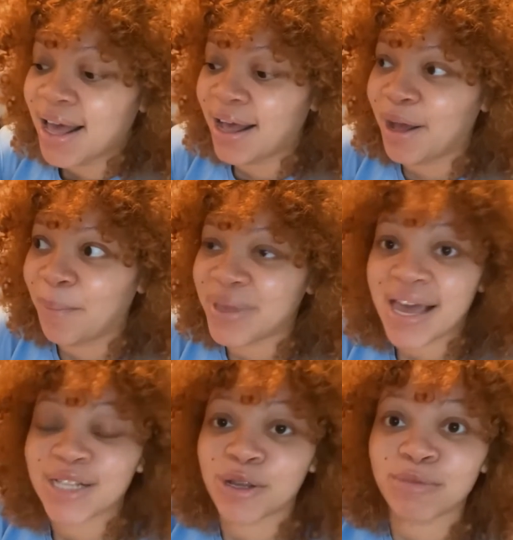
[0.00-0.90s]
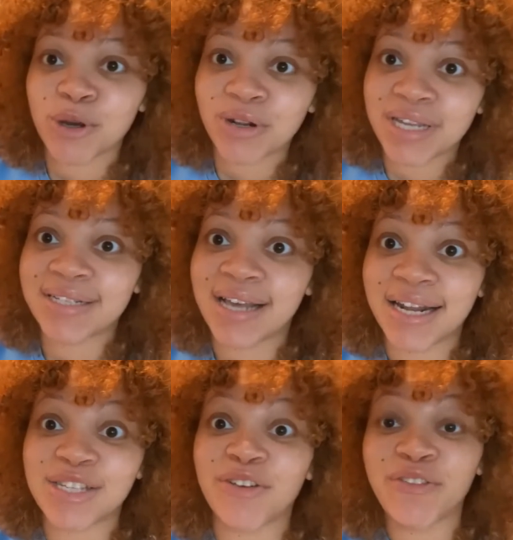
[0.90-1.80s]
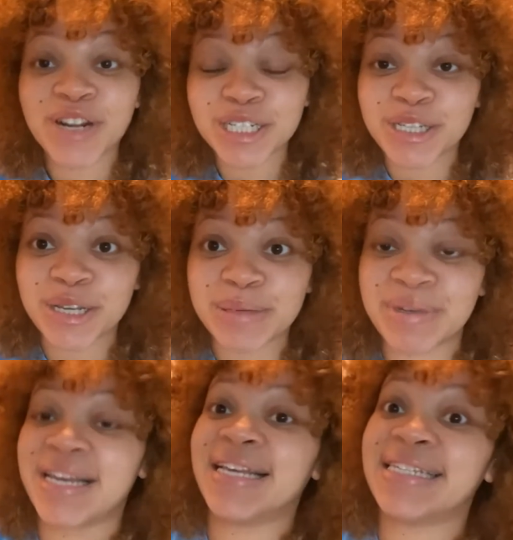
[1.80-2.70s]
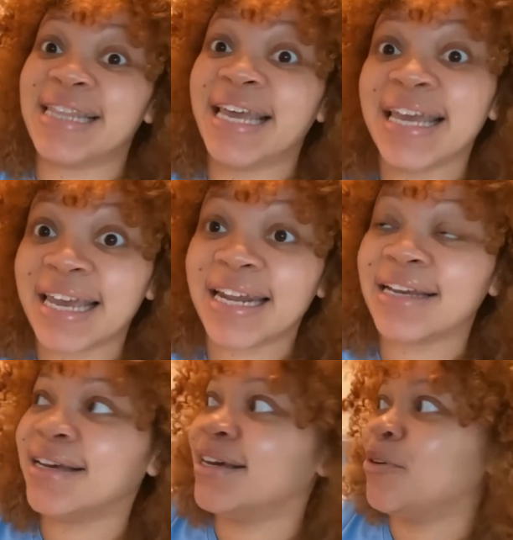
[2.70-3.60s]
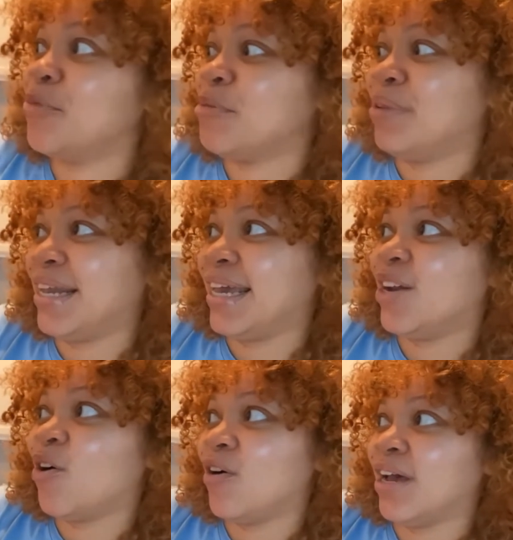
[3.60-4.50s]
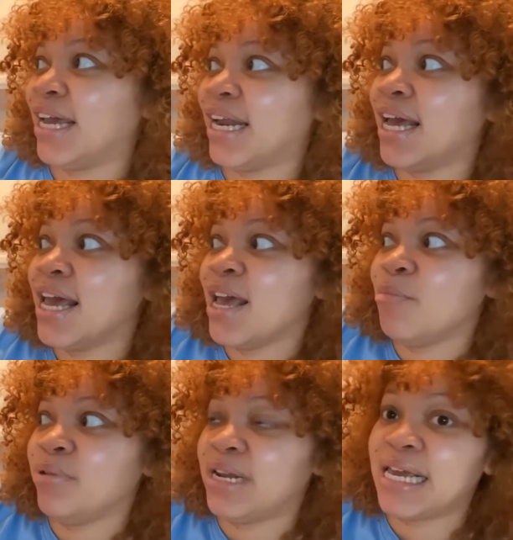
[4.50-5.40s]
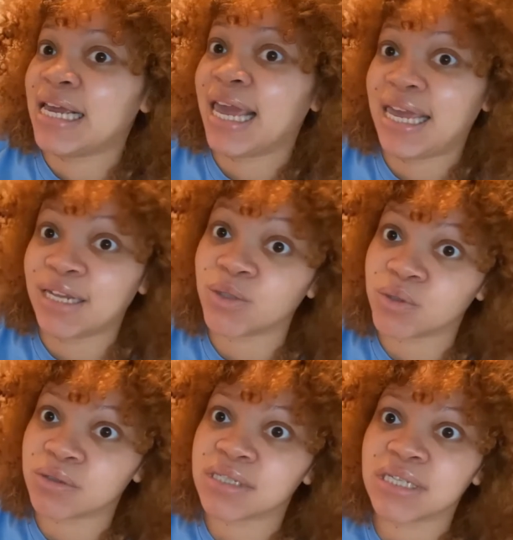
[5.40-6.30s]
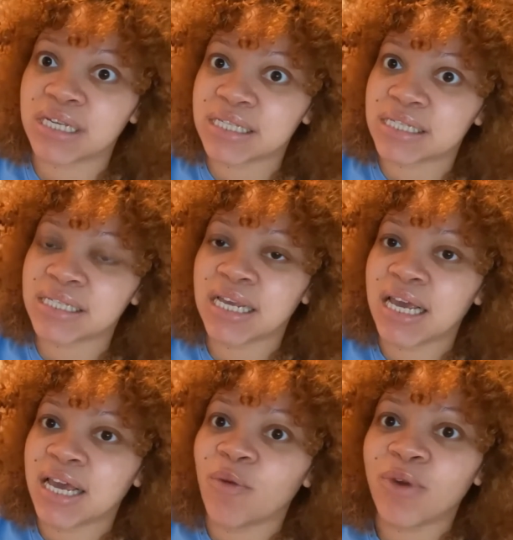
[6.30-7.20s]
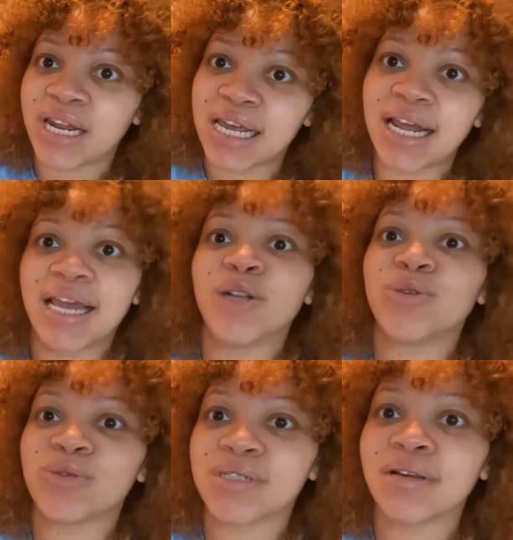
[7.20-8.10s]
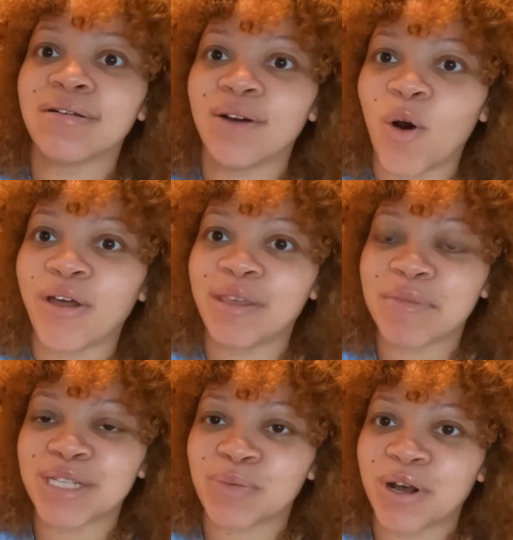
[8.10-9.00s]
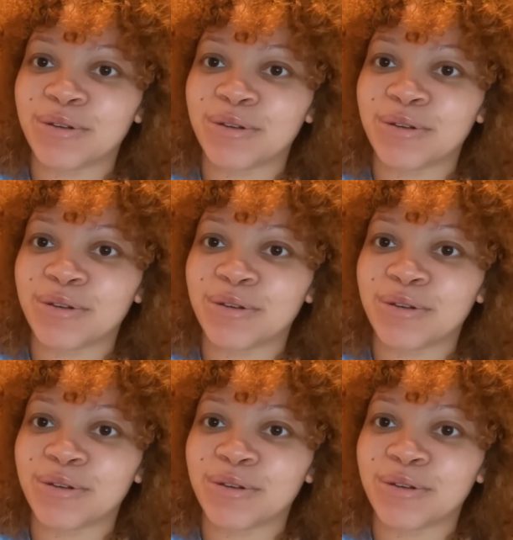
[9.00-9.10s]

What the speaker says: But yeah, so I'm totally excited to finish them because then we plan on putting handles, because we need handles on them as well.